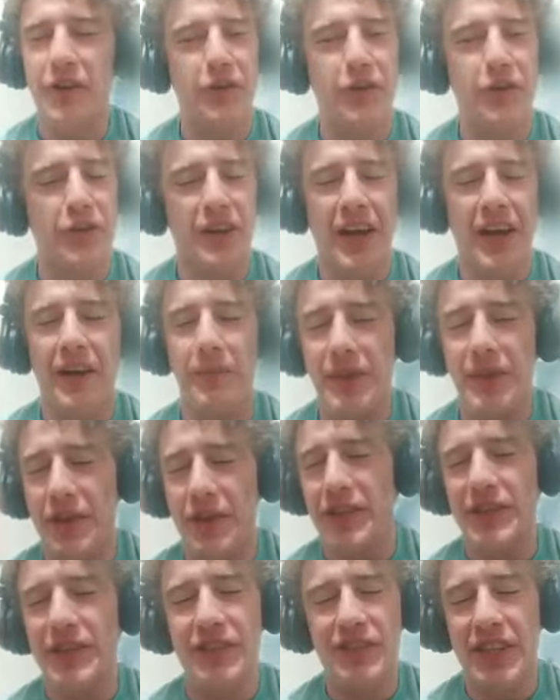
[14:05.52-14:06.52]

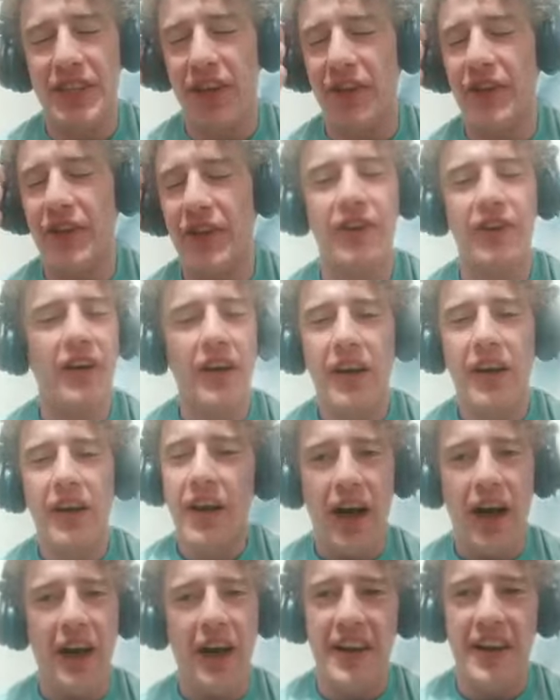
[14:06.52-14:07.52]
immediately tell you
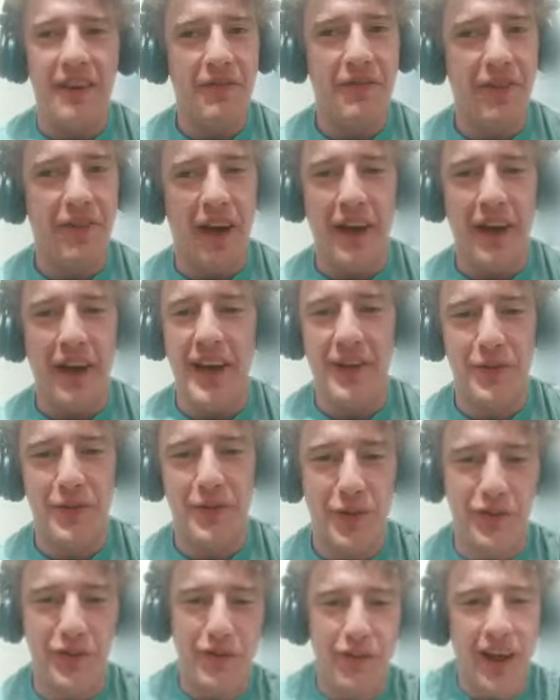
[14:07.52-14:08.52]
I can't do
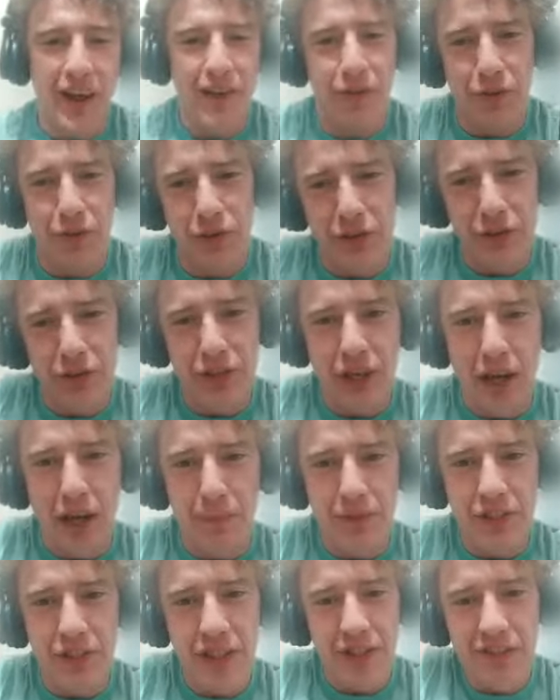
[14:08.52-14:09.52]
the survival job
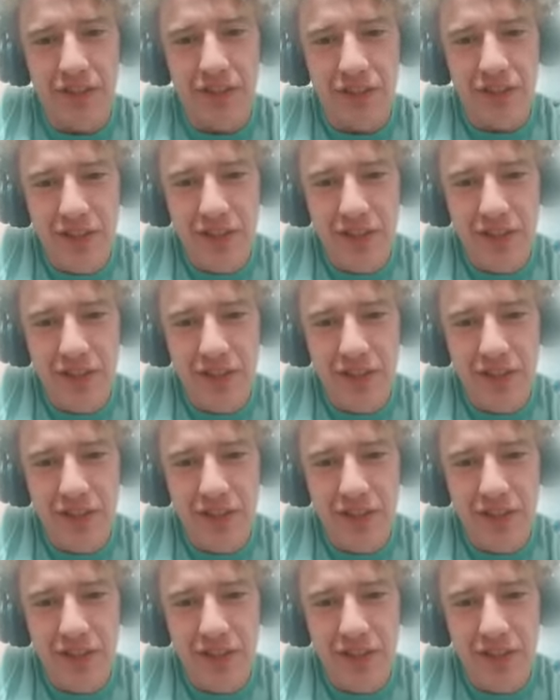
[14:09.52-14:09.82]
shit?